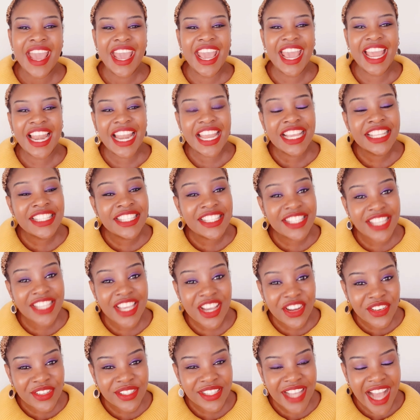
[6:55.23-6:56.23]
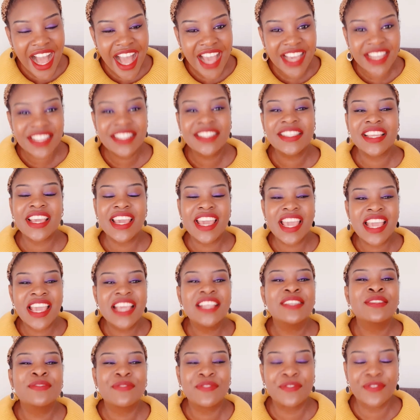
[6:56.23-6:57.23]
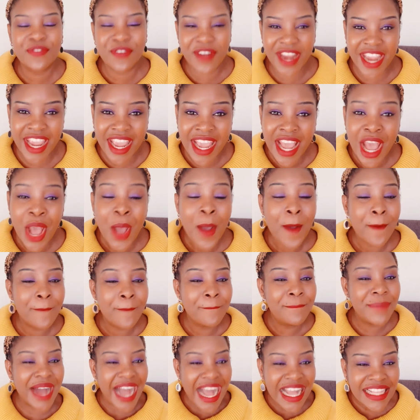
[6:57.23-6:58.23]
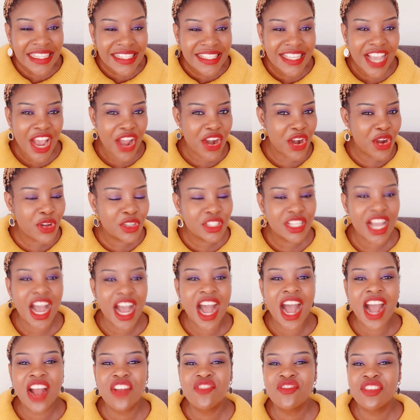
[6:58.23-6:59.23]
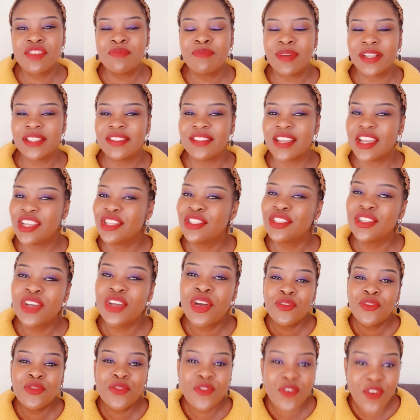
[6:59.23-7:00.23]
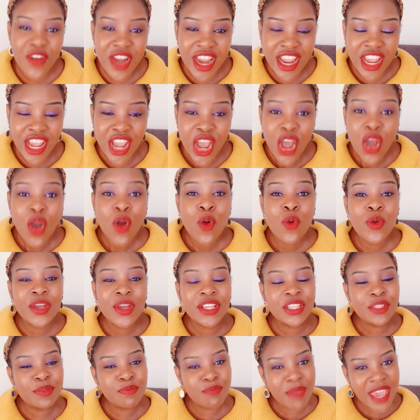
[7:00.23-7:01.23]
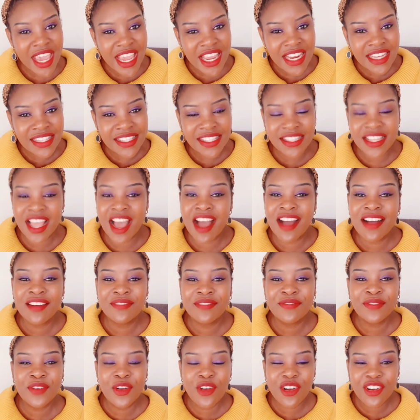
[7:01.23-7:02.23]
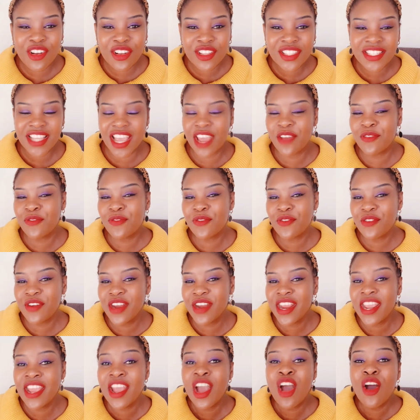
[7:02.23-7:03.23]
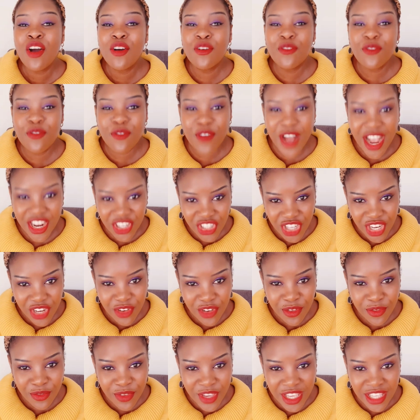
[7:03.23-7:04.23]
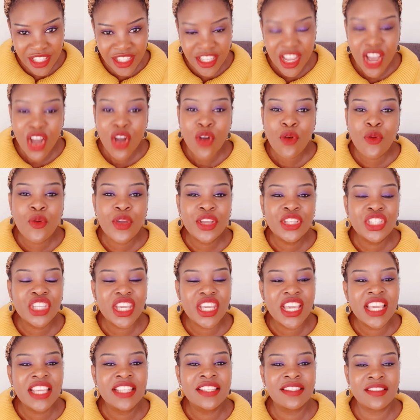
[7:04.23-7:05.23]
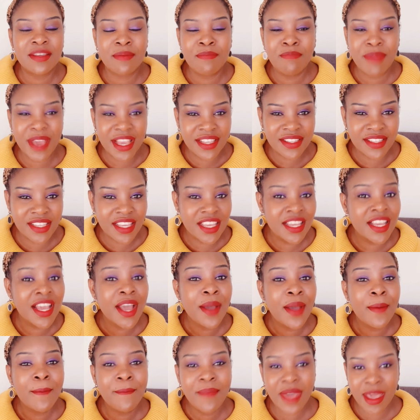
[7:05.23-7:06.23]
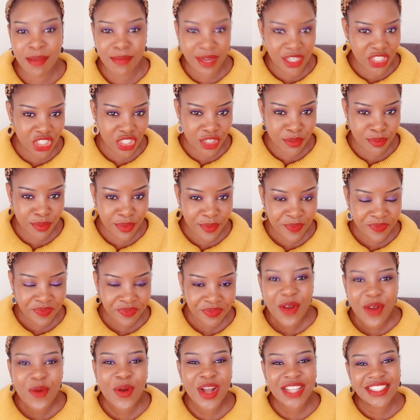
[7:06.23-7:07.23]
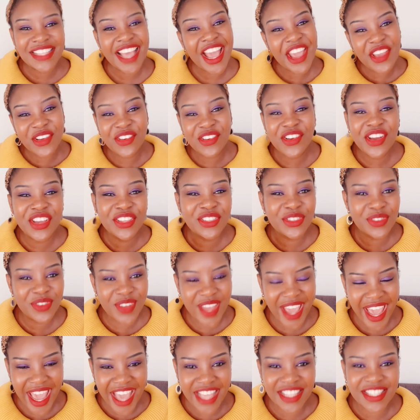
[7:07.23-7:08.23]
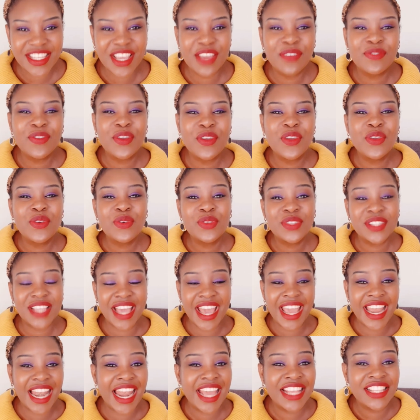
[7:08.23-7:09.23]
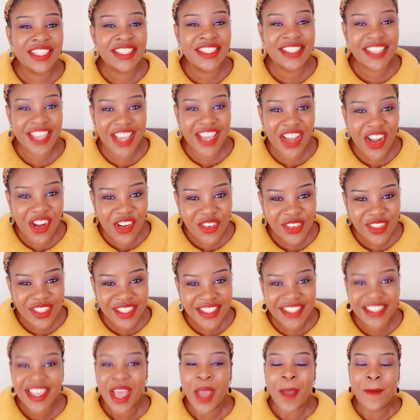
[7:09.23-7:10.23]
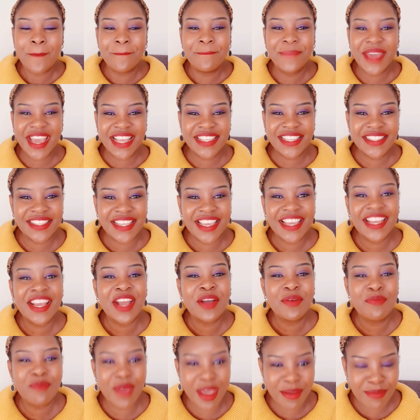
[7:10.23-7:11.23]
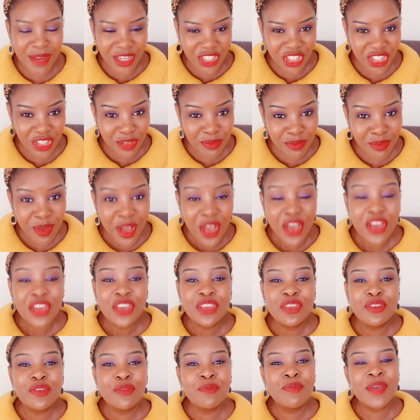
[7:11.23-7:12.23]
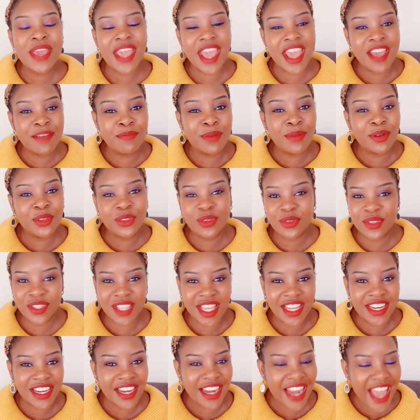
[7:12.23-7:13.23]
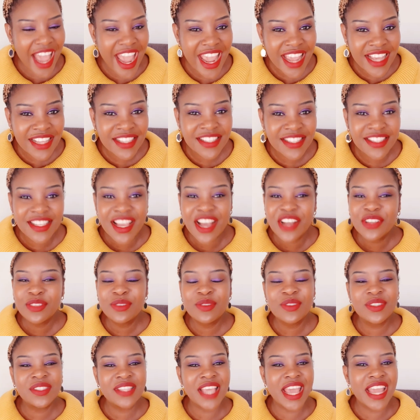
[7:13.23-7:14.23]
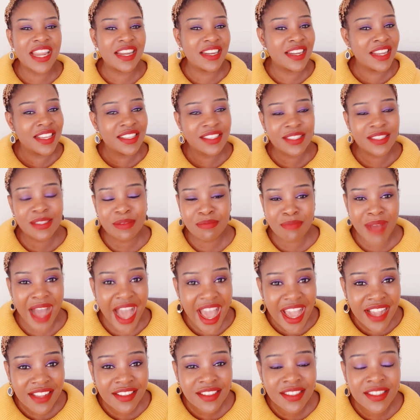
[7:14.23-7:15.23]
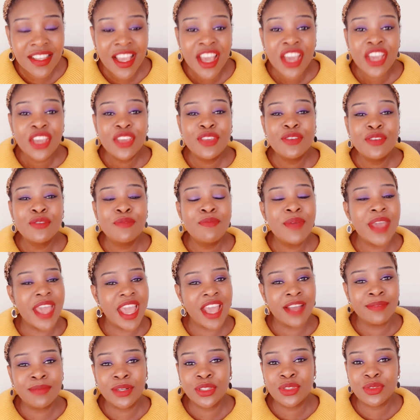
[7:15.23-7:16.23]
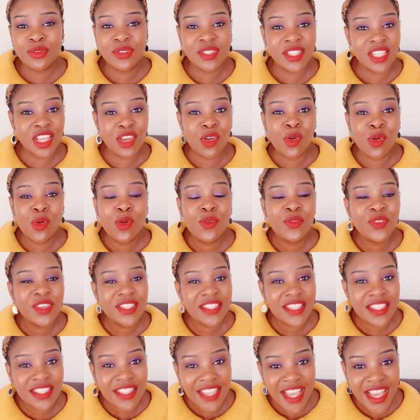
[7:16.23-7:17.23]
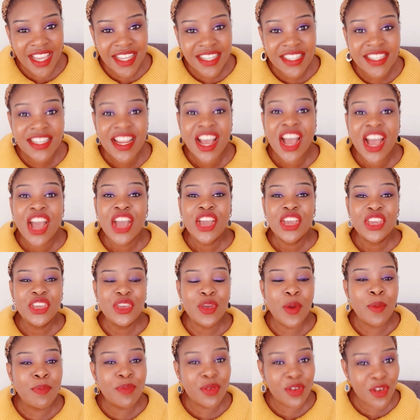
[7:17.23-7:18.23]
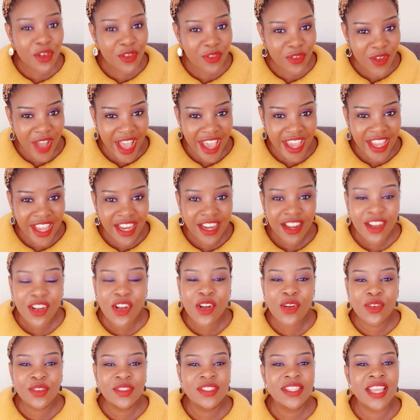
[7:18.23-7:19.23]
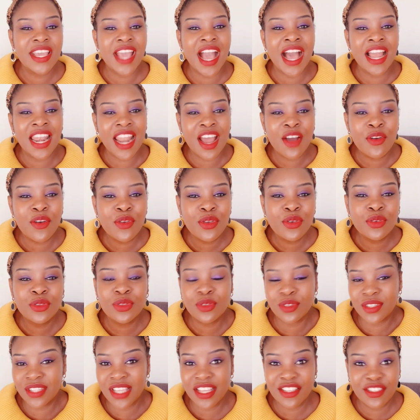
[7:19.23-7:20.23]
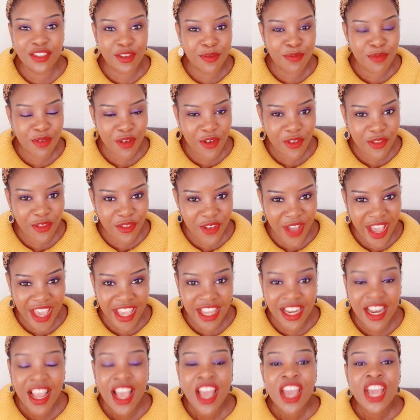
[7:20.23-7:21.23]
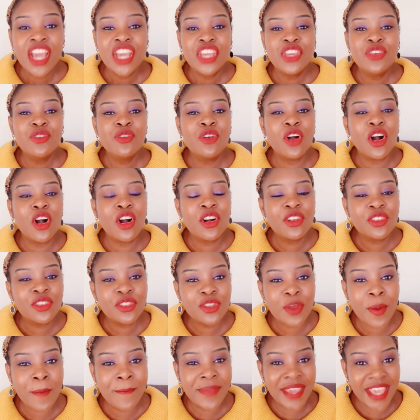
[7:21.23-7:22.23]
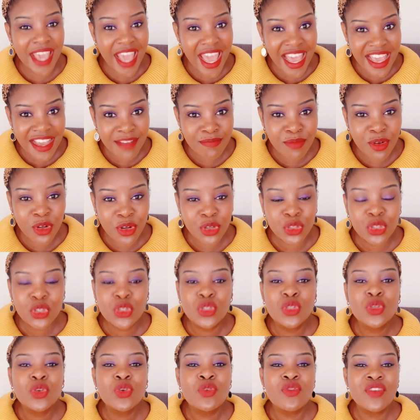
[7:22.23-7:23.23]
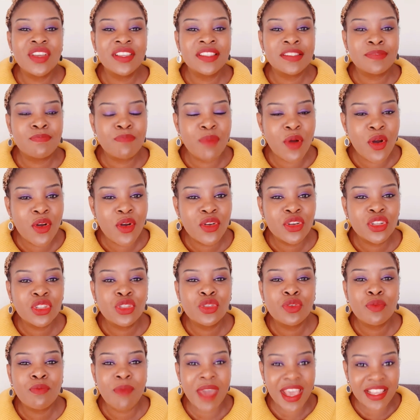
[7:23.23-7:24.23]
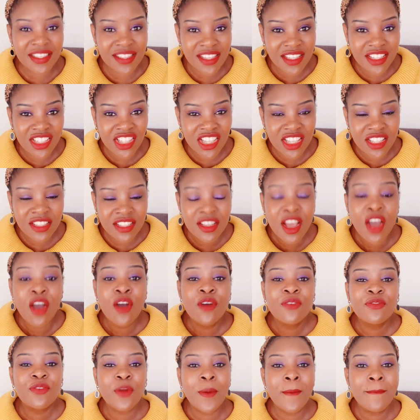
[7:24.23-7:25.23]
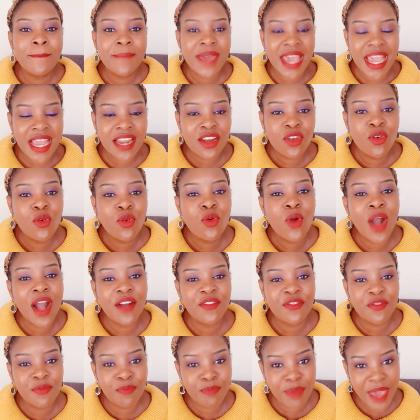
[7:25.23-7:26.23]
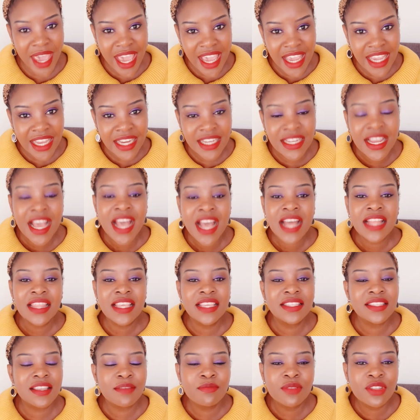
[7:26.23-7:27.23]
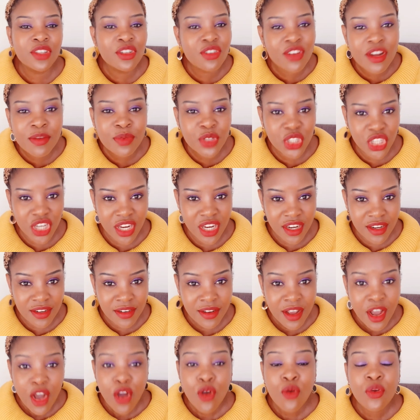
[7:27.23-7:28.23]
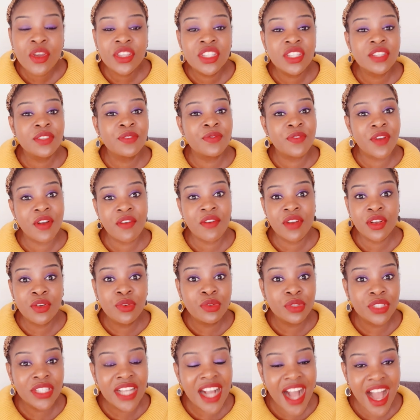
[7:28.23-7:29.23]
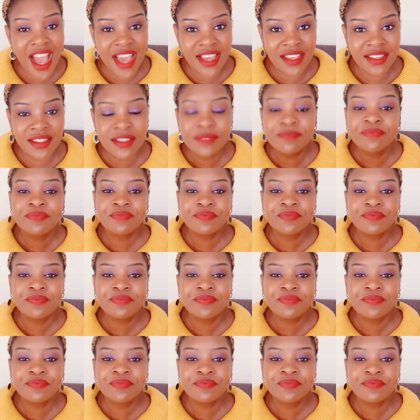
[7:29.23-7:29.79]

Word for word: Elite Singles, guys, is free, but not one hundred percent free, which means they have got a free version of it, which is the basic membership. What are you going to get if you use Elite Singles basic membership? You'll be able to send likes, to send smiles, you'll be able to see who visited your profile because they allow you to set your profile. You'll also be able to respond to messages from men who have paid the subscription, which is very good, guys.